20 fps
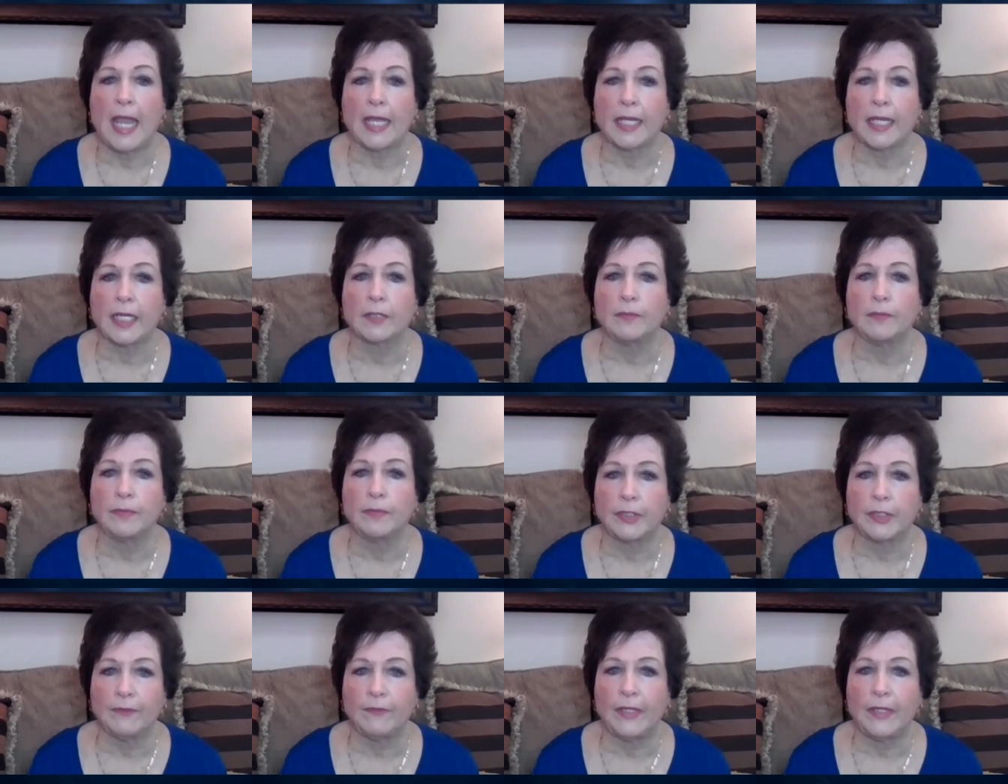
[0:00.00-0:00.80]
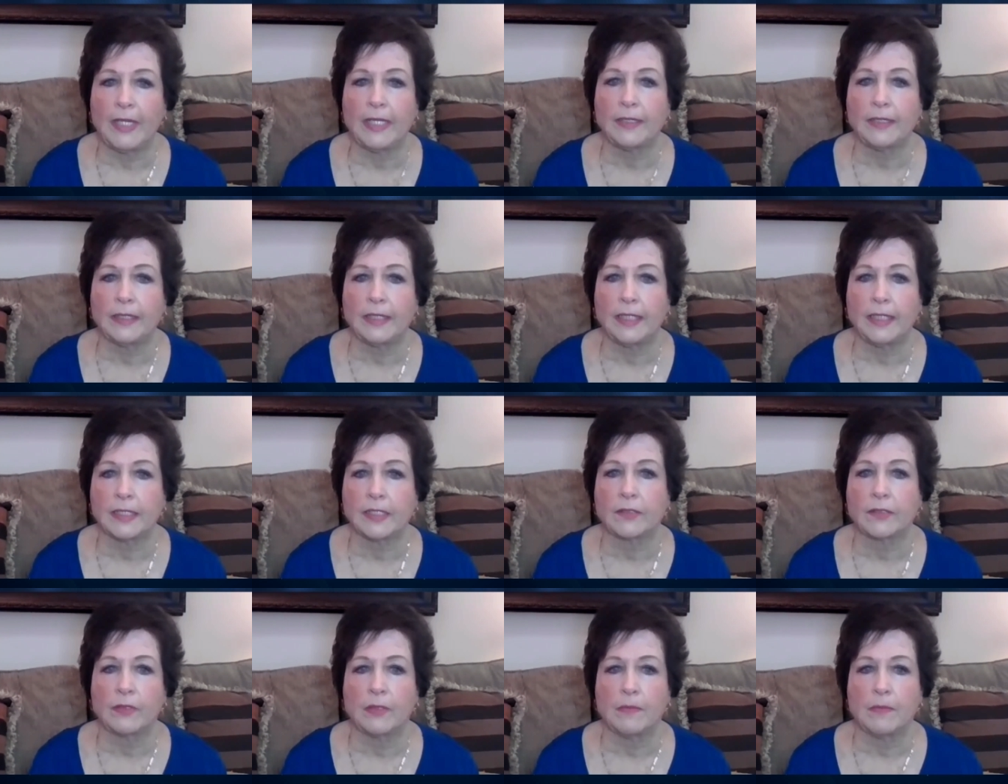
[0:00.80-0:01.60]
and can prevent
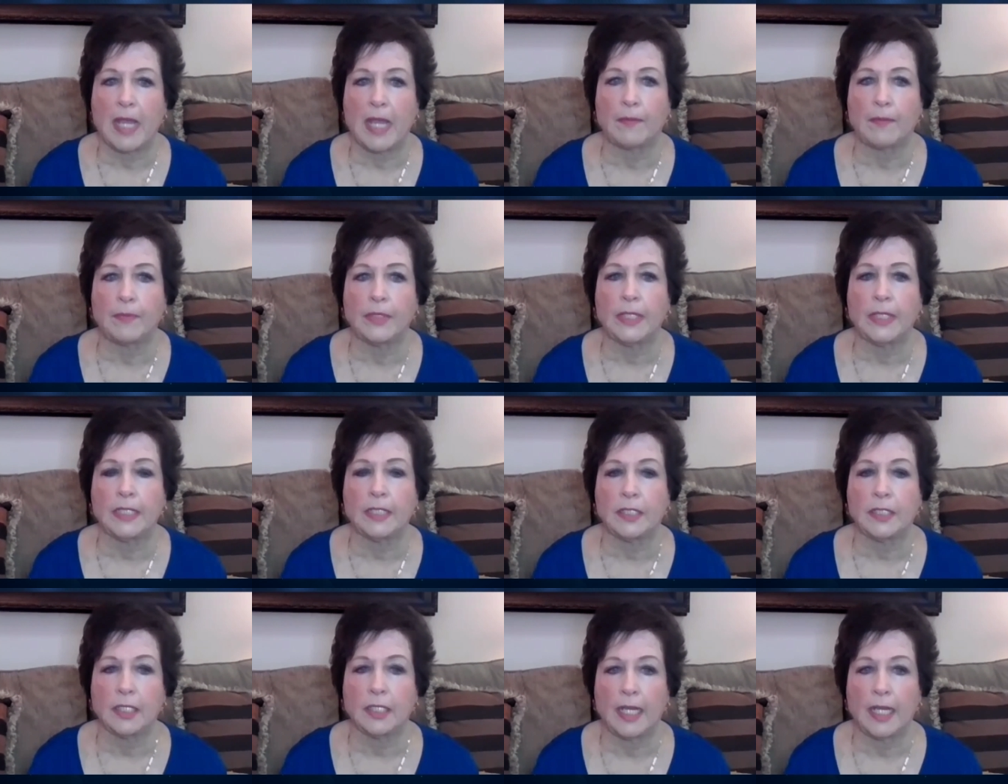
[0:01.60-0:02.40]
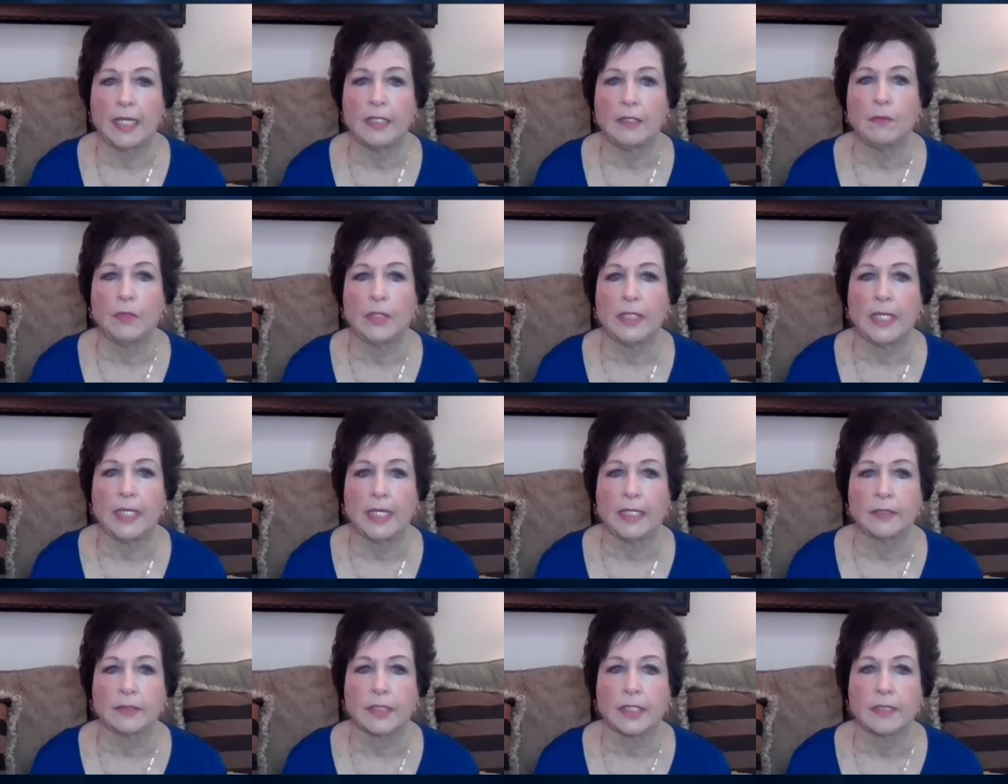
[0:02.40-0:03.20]
this from happening to anyone
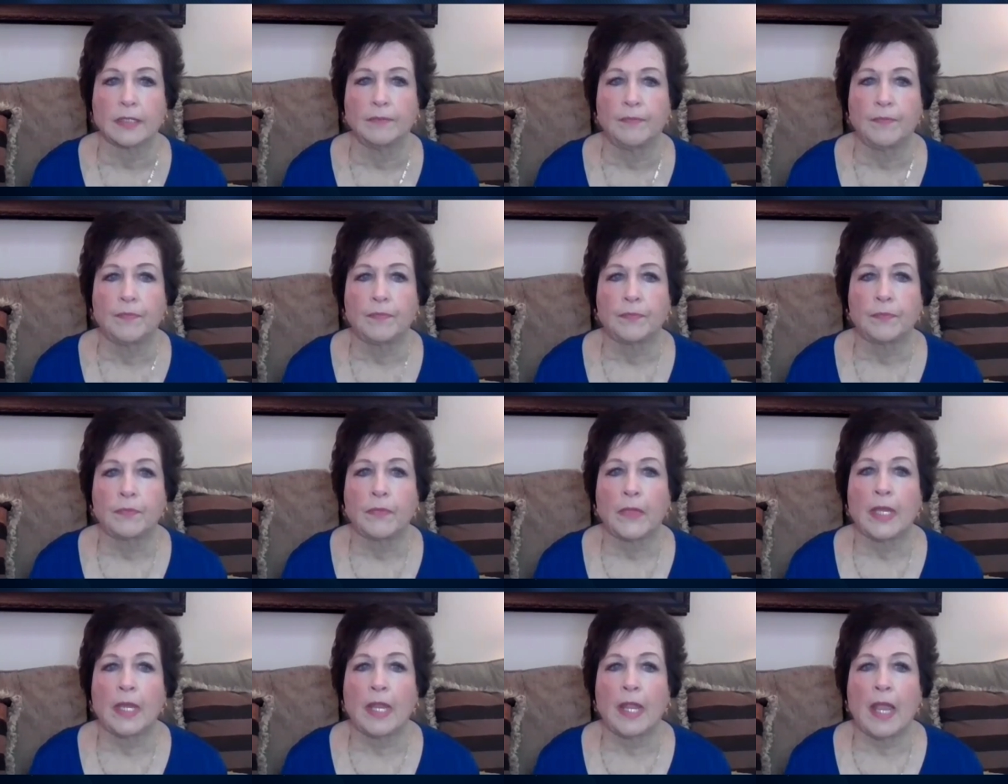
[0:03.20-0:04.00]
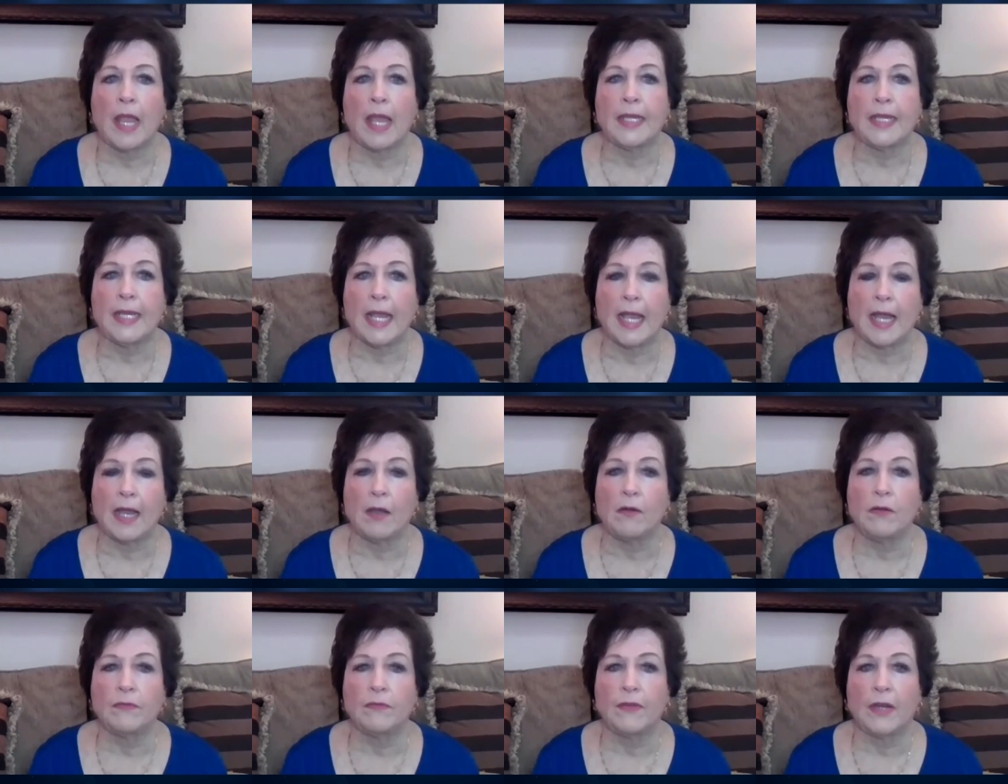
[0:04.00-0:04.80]
else.
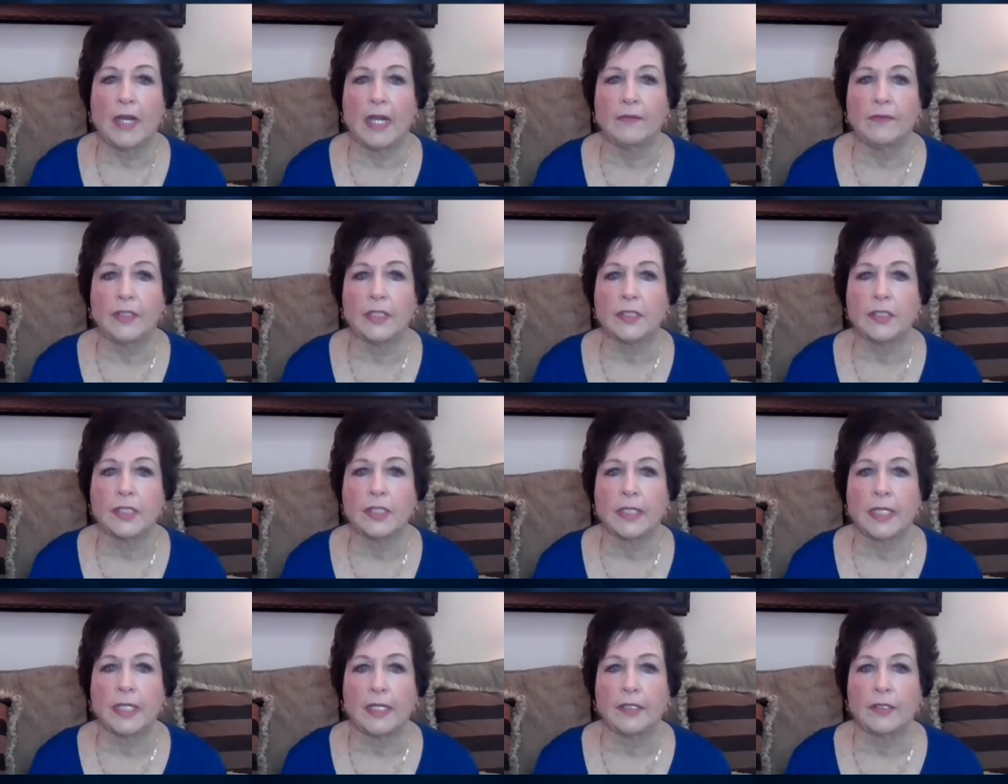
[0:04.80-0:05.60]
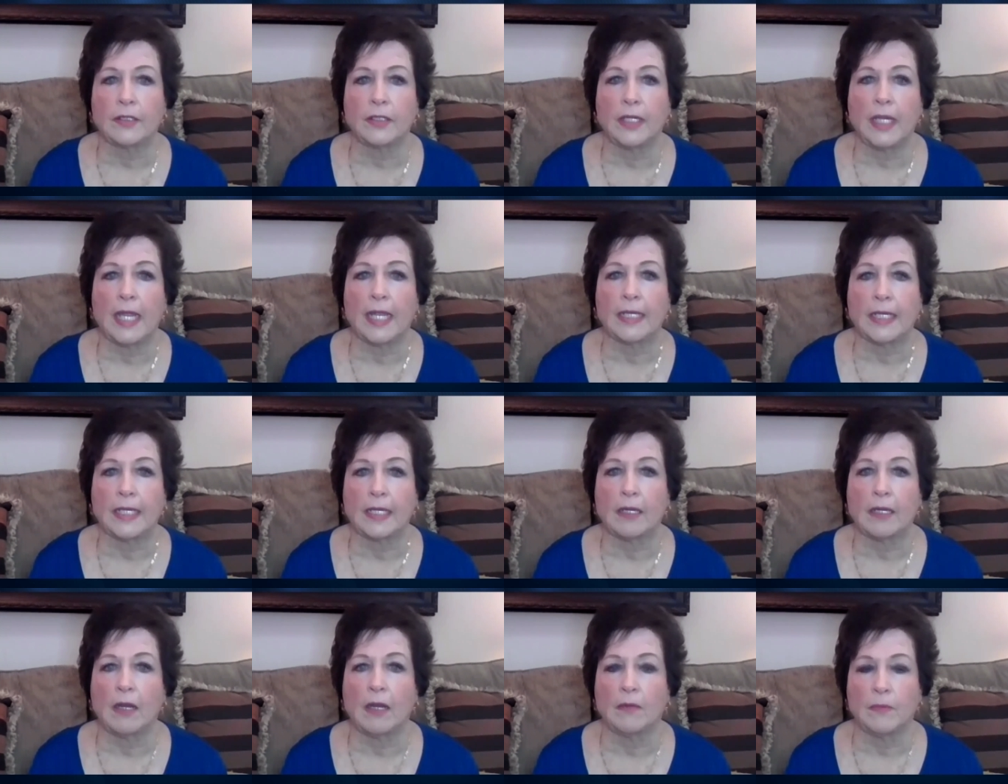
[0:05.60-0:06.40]
Now, 5 years later, and
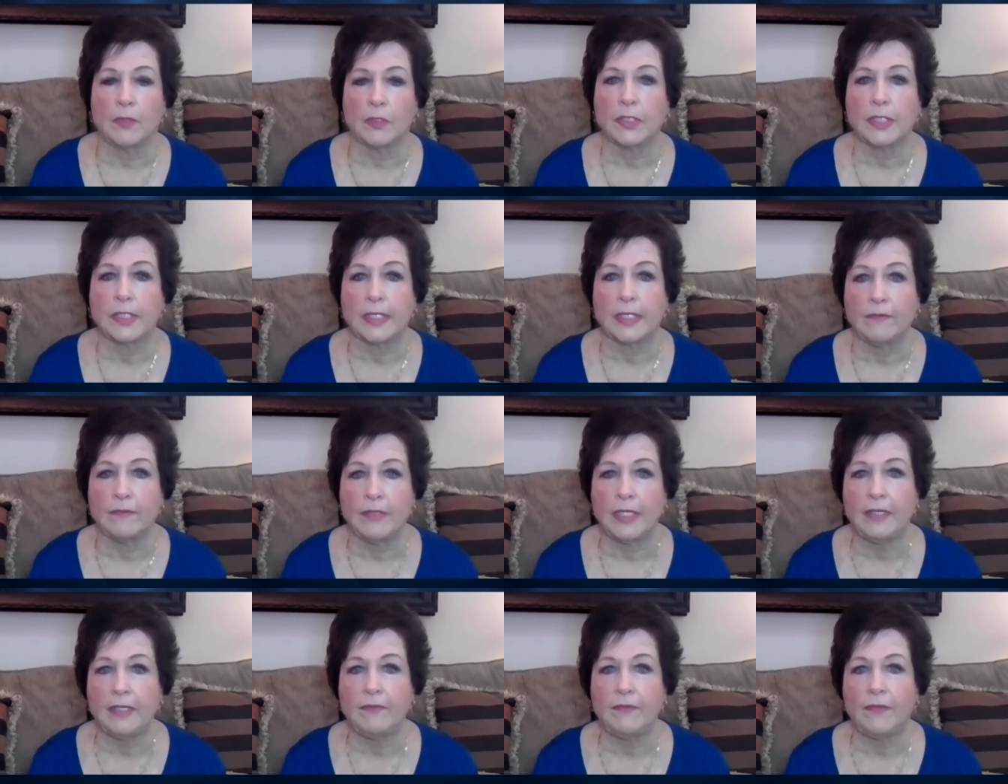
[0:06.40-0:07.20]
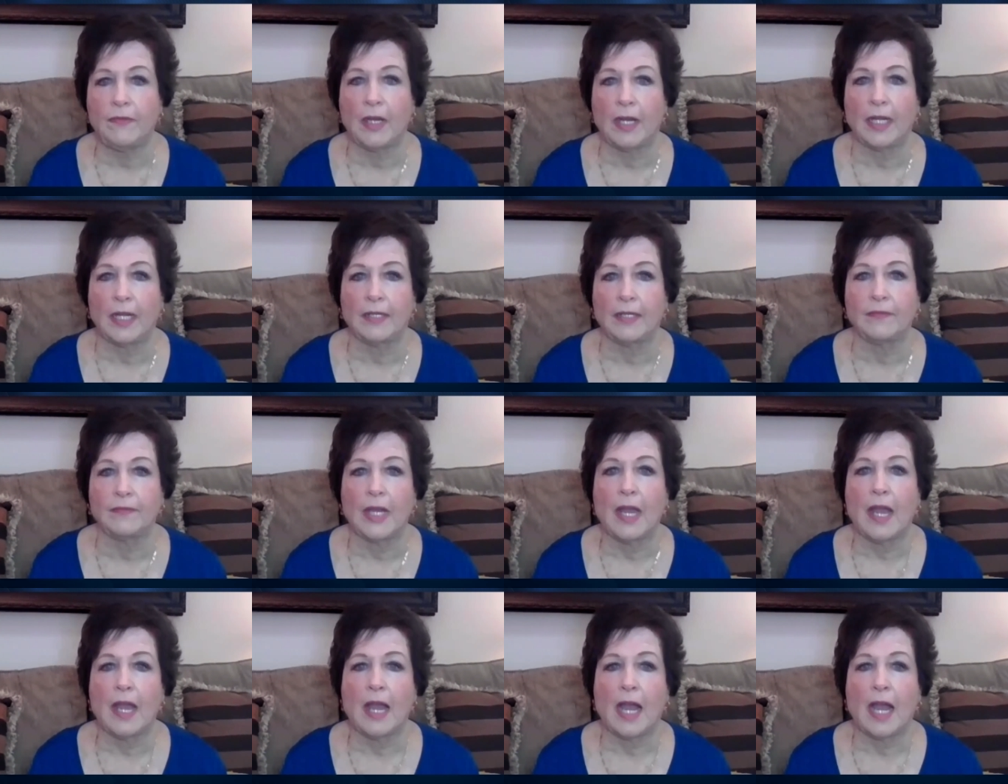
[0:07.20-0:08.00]
at almost 75,
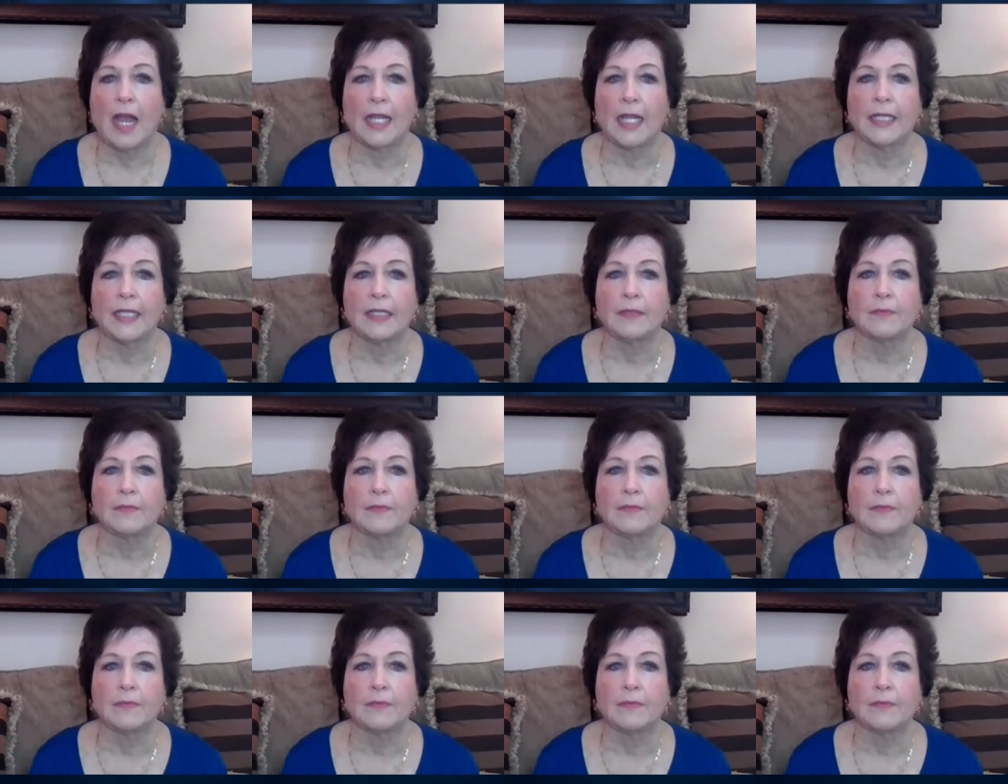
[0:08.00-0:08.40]
I